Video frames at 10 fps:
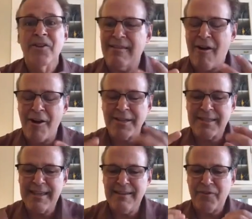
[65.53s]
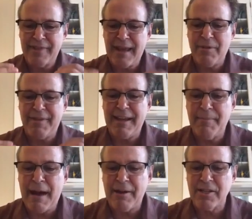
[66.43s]
The hardest thing for them to think
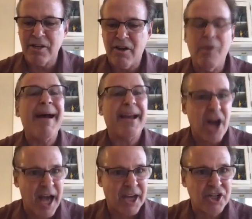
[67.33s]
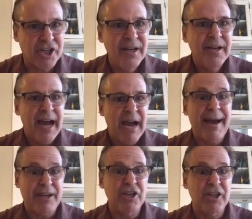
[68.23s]
about is, oh my gosh, I'm
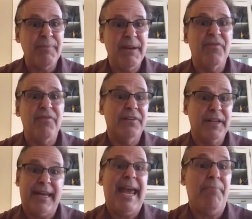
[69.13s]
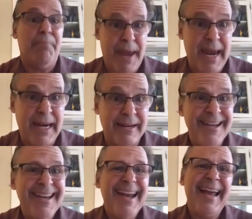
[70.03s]
actually going to be involved in a campaign.
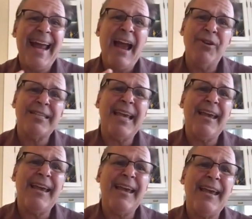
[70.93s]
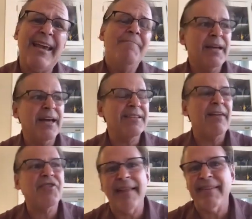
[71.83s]
And I would say,
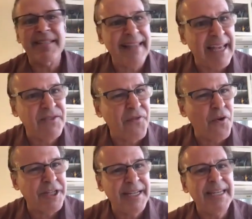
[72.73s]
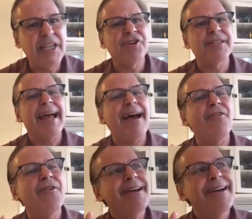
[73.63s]
because I've taught this class 14 years
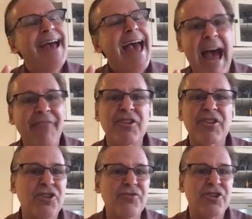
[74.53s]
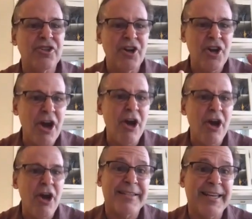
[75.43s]
now, half of the students
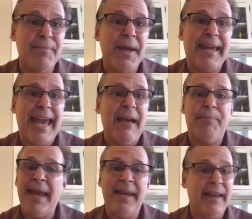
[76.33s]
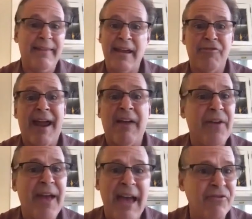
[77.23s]
know that it's going to be a campaign and the other
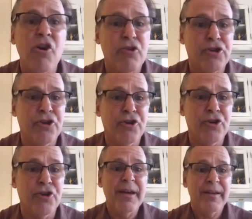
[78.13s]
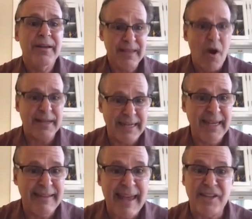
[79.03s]
half have no clue. They've
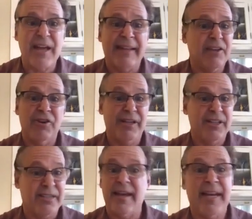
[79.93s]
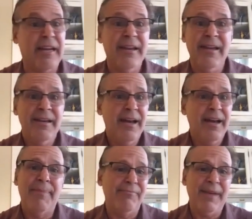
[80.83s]
walked in. They just thought they were going to study
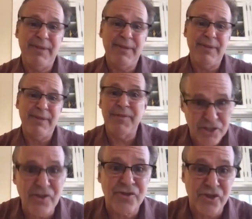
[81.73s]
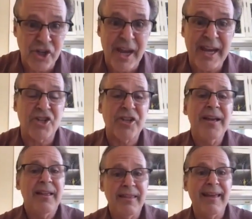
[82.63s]
about maybe something about social change.
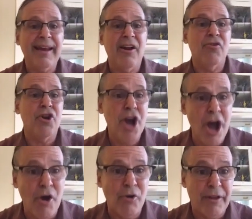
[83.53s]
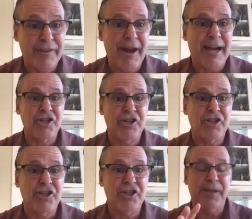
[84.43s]
They don't know that they're actually
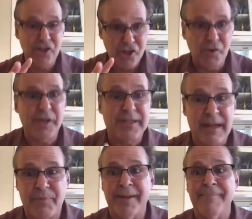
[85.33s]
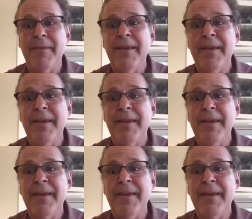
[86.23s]
going to be doing something.